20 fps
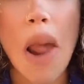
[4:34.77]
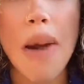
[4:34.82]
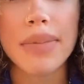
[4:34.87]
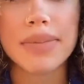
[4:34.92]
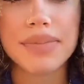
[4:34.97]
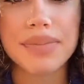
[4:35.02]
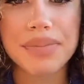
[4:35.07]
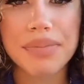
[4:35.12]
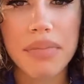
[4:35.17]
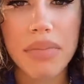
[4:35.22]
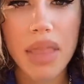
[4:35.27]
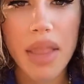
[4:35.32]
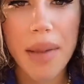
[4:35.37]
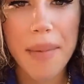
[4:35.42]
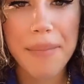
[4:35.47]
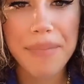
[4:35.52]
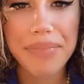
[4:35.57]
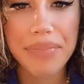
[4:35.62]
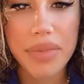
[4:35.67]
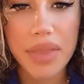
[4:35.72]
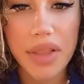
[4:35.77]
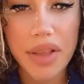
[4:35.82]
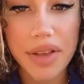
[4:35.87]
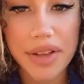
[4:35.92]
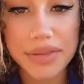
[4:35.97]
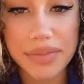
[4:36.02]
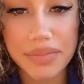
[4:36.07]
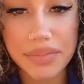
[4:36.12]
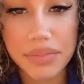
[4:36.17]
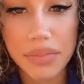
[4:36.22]

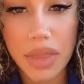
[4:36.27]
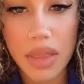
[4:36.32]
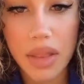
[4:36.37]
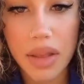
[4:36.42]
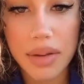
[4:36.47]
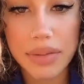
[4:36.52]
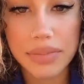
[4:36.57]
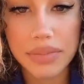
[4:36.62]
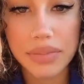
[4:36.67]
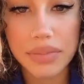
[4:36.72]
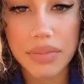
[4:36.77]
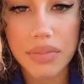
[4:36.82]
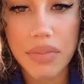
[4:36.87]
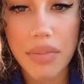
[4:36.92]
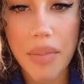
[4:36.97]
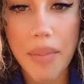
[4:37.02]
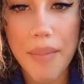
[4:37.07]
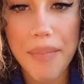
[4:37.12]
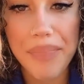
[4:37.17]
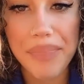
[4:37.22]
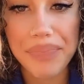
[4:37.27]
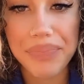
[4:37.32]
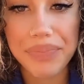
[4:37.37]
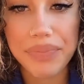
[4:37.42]
(silence)